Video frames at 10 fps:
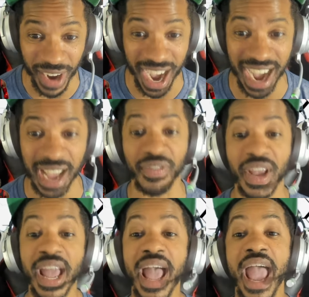5.
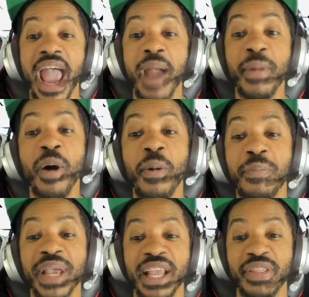
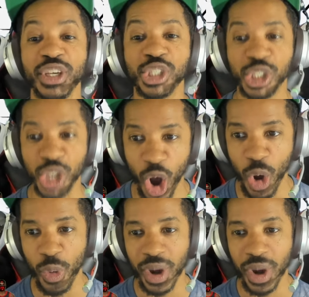MLB The Show.